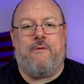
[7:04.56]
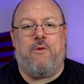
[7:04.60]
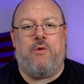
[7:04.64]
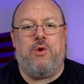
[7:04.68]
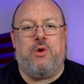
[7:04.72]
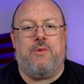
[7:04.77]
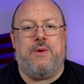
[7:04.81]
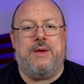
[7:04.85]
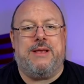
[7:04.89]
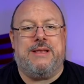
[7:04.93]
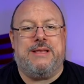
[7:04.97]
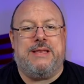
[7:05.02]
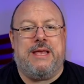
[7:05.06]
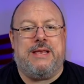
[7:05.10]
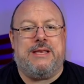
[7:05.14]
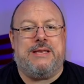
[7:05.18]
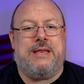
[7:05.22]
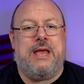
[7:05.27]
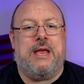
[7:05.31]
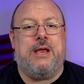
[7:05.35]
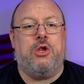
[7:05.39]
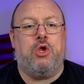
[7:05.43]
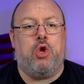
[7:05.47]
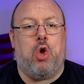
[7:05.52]
for your
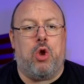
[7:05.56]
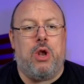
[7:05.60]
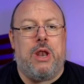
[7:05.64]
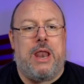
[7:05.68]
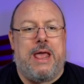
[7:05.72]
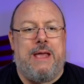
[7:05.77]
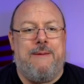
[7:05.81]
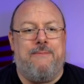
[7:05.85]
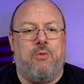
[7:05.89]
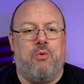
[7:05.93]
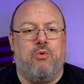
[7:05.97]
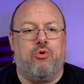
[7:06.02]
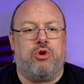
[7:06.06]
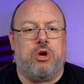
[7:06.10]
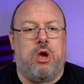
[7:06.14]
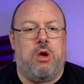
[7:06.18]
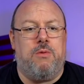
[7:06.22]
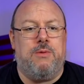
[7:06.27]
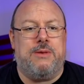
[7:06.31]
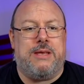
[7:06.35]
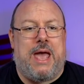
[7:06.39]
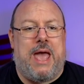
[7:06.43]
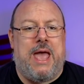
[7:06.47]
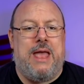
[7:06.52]
existing non-label
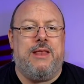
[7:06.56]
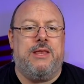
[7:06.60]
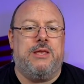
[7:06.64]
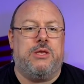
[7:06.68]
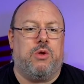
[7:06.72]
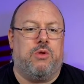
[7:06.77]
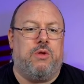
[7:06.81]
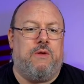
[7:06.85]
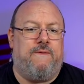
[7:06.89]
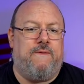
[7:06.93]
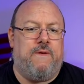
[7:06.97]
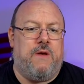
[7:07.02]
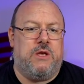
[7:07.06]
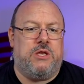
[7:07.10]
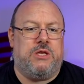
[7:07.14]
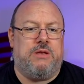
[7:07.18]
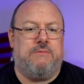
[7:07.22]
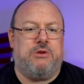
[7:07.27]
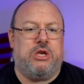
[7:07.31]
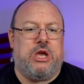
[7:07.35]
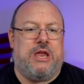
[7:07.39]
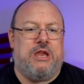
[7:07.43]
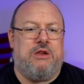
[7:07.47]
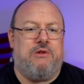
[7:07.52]
drones ends on the first
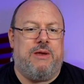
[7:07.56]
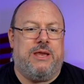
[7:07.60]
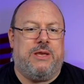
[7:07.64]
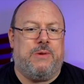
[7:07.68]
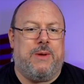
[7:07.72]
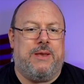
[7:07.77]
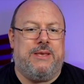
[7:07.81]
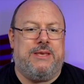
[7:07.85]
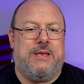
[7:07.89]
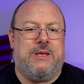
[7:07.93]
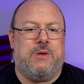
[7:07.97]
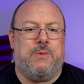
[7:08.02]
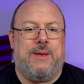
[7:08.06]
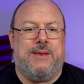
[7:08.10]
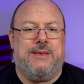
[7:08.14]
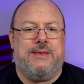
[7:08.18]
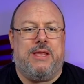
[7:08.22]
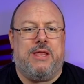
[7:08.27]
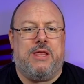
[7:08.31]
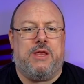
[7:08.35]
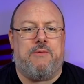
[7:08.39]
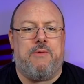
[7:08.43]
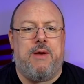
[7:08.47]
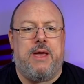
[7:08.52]
of January twenty
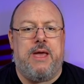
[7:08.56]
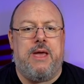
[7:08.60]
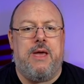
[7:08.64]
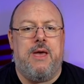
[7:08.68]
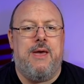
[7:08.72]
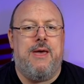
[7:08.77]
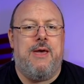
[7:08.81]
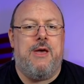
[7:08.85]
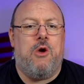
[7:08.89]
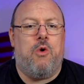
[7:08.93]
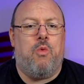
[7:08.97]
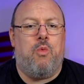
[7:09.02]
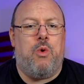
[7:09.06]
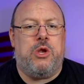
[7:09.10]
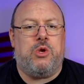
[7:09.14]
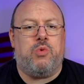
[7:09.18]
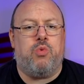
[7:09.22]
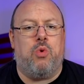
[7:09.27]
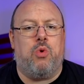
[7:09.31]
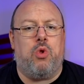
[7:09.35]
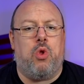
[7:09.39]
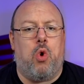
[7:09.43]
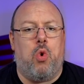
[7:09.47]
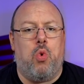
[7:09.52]
twenty-three, which
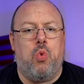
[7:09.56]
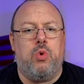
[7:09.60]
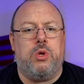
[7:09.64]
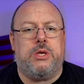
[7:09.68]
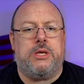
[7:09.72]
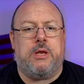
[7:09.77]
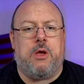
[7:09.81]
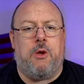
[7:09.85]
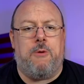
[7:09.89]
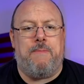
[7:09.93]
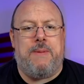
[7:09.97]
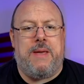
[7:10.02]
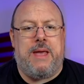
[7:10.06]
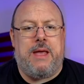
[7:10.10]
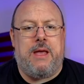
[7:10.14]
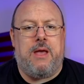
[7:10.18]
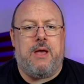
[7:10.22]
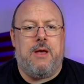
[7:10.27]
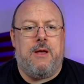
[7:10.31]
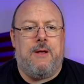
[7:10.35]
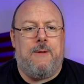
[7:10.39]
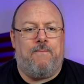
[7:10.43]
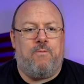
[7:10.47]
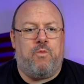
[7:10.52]
will also be
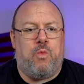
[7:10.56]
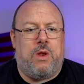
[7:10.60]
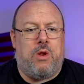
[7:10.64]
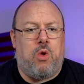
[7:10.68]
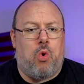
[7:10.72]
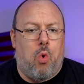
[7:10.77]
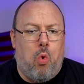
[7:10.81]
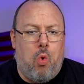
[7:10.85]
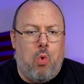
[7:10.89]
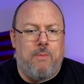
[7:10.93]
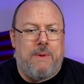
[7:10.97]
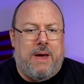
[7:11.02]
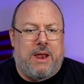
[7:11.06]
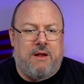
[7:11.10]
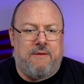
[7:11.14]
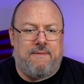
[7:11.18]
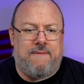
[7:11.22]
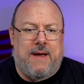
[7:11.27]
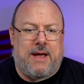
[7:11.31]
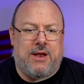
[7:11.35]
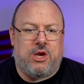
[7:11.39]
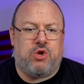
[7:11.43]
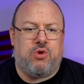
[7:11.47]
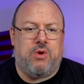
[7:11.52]
when all
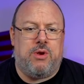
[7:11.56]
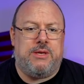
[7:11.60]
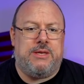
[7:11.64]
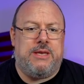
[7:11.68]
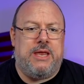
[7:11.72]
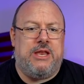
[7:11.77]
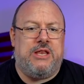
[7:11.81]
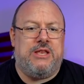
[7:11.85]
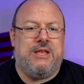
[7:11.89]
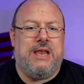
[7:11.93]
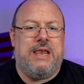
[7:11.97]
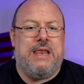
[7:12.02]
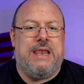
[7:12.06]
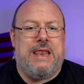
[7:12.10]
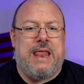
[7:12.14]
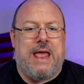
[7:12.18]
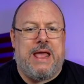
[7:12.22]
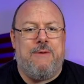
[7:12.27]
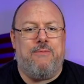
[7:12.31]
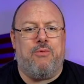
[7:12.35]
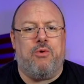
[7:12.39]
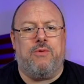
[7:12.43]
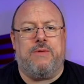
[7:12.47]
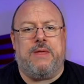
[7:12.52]
manufacturers need to
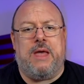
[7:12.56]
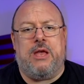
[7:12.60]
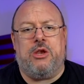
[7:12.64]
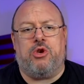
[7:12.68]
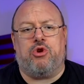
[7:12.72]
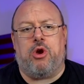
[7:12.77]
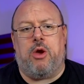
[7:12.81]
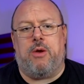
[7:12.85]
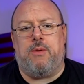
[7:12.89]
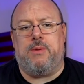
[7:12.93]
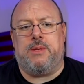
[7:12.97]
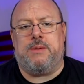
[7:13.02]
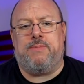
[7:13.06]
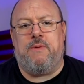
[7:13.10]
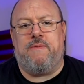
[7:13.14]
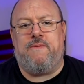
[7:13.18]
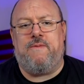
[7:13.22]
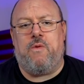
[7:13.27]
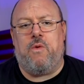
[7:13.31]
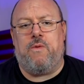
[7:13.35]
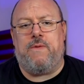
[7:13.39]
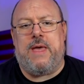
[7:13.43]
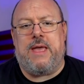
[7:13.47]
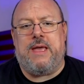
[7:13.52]
label their drones
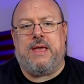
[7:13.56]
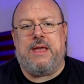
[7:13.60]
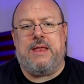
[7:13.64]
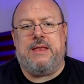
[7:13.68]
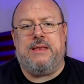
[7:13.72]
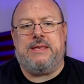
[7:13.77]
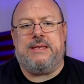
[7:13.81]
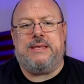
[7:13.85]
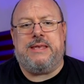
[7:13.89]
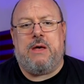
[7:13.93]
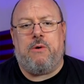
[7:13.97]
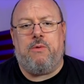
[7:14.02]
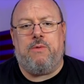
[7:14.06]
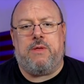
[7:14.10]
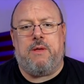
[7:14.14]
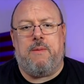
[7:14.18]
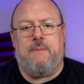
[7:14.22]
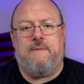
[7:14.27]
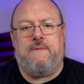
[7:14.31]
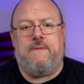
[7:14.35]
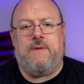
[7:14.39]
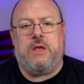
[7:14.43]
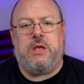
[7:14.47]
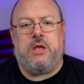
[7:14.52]
before they can sell
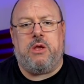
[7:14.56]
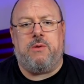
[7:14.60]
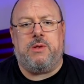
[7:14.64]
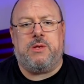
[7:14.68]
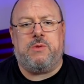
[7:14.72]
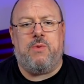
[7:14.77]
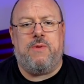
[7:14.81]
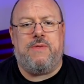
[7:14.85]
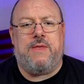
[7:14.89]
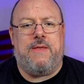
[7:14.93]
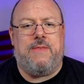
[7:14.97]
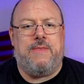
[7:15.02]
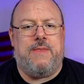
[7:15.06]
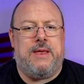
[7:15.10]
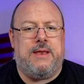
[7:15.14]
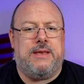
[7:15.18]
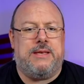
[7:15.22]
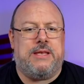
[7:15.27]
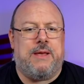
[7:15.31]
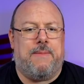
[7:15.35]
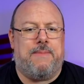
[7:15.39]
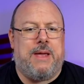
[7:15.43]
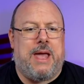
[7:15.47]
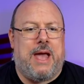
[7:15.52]
them for use within these
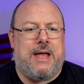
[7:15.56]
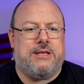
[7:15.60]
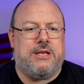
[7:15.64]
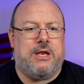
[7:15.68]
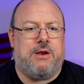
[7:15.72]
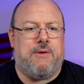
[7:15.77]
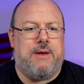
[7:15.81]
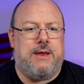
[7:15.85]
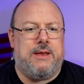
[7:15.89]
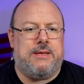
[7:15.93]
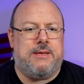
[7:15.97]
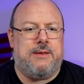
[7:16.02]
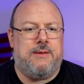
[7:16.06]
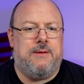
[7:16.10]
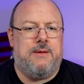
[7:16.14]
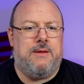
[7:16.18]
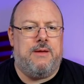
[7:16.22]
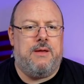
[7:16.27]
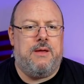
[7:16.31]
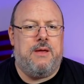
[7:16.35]
subcategories.